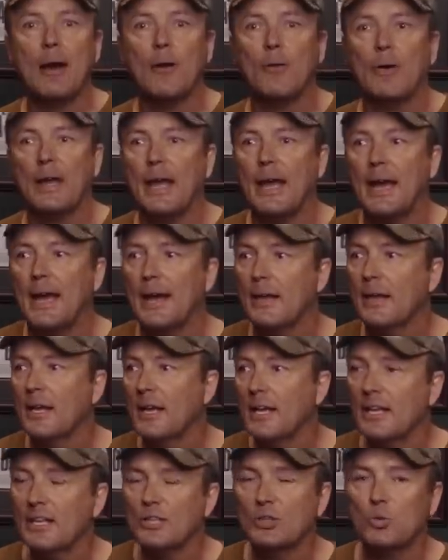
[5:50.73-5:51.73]
out at
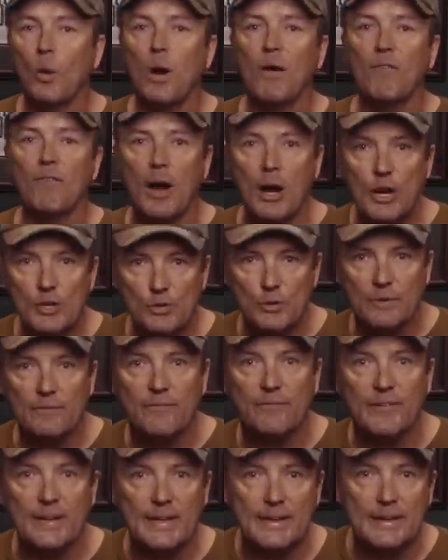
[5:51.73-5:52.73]
twelve
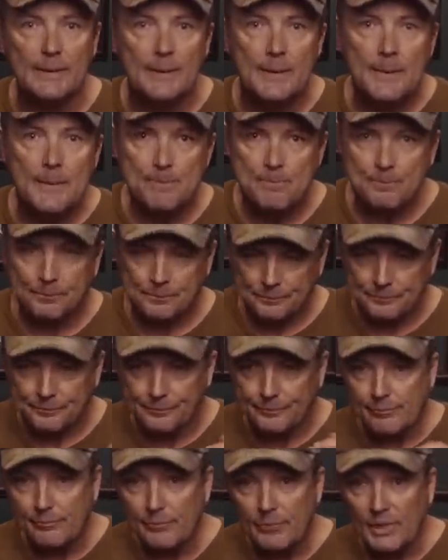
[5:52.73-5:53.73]
hundred feet,
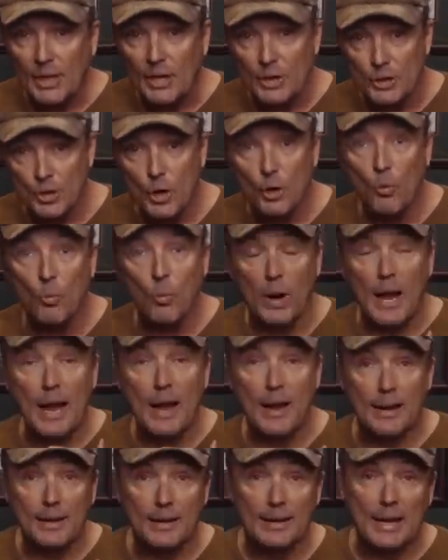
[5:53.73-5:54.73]
you're
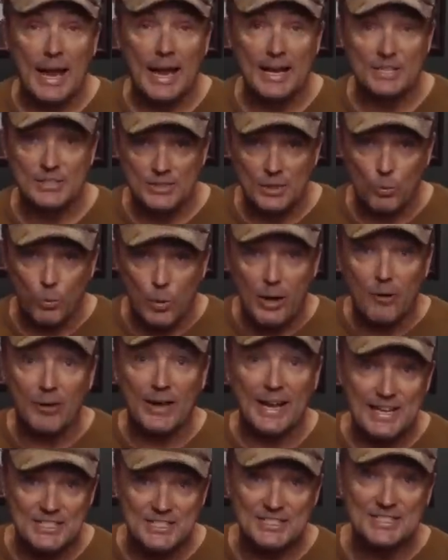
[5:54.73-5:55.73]
uh, actually
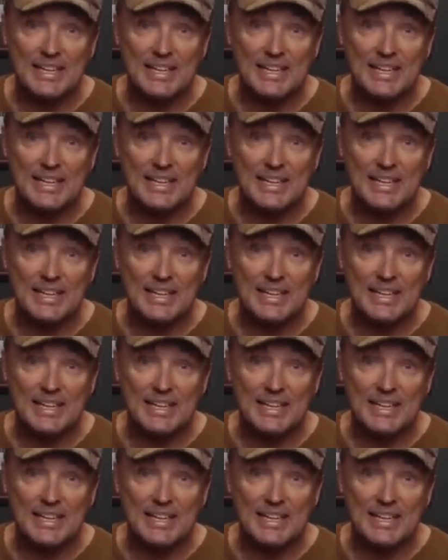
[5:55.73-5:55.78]
wearing a